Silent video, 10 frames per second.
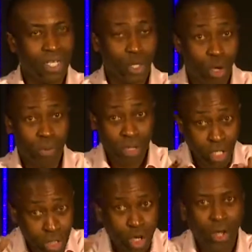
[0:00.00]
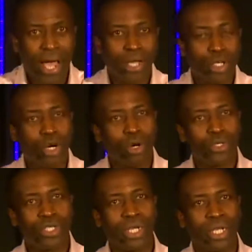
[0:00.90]
It's in your house, you're
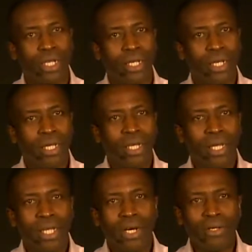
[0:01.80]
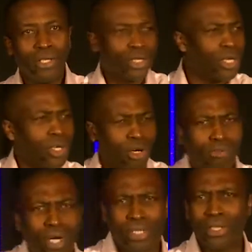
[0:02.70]
hosting it. You know, usually you're
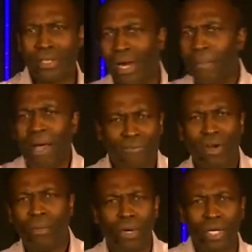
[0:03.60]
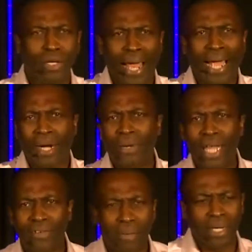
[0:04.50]
rushing, you come back from work, you know, angry
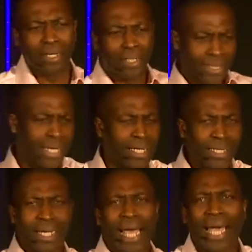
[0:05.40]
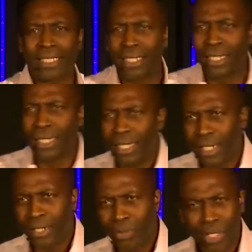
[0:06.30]
with everybody, and kick the cat. You
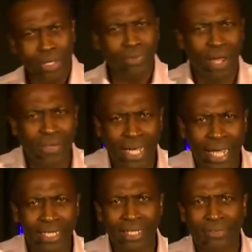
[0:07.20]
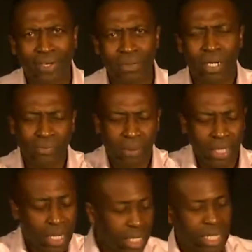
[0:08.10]
know, why do you even have a cat in the first place? Never
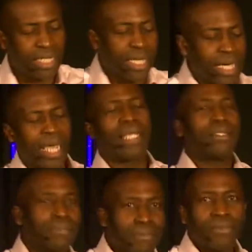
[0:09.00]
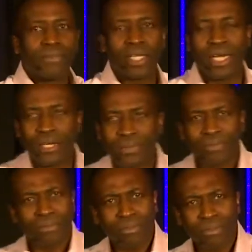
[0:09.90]
mind. Kick the cat, you know,
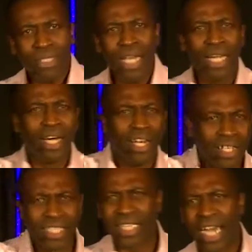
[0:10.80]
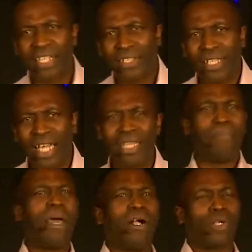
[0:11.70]
and all of this kind of thing. Then
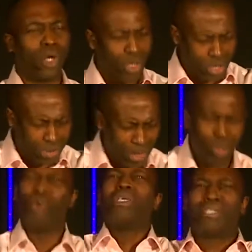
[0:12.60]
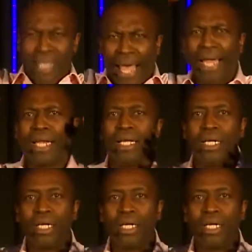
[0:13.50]
the bell goes, you know, who is that?